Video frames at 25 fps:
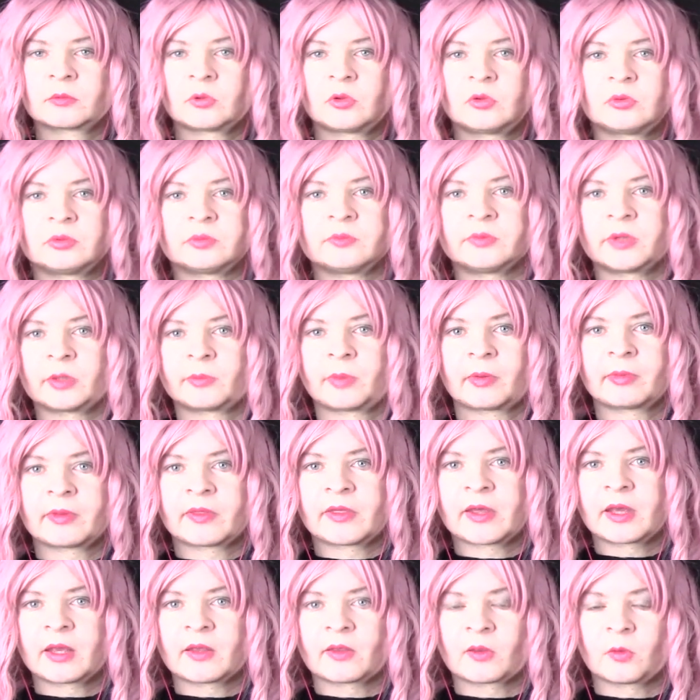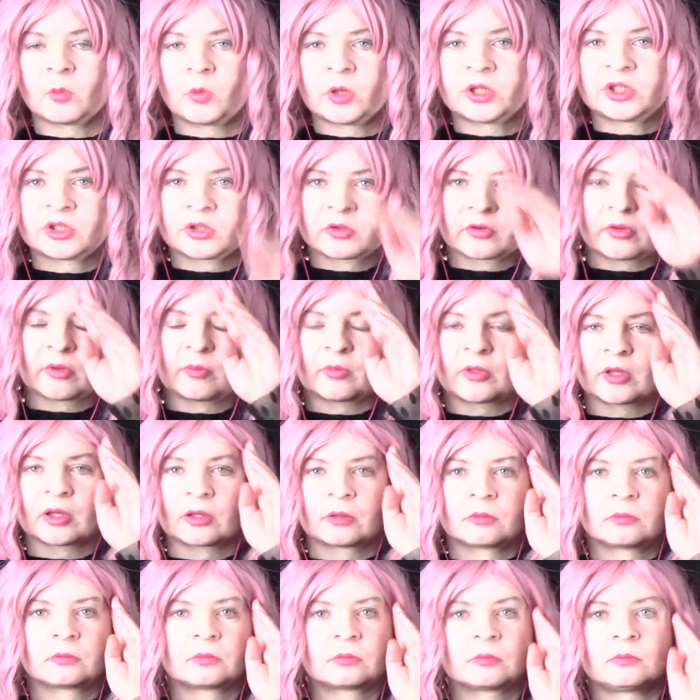Well, they probably think he's a witch or
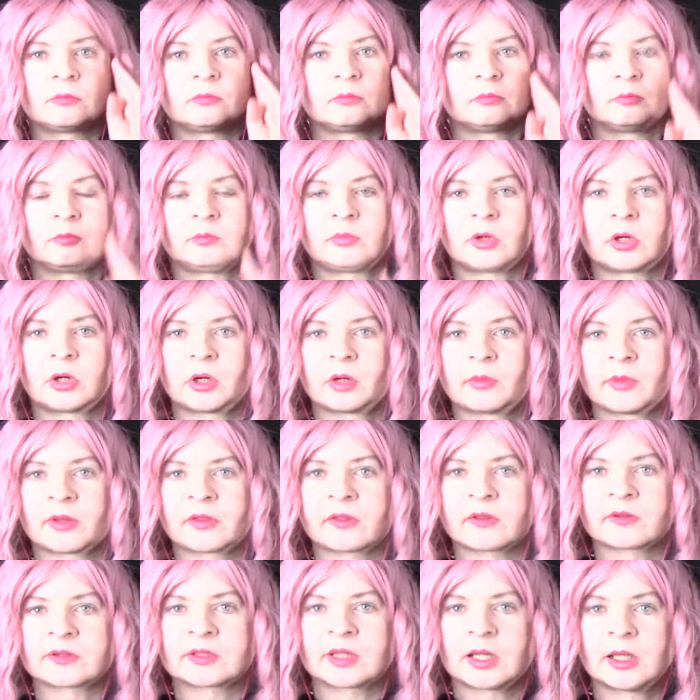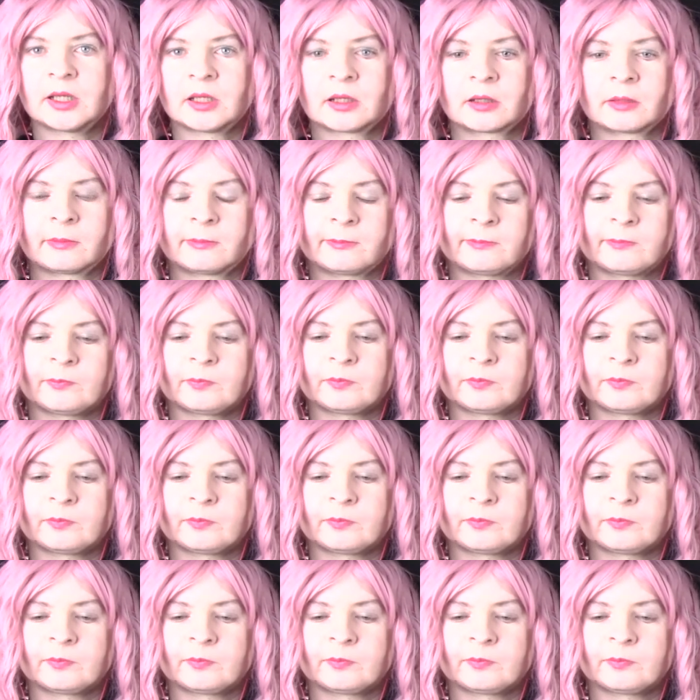something burn him at the stake.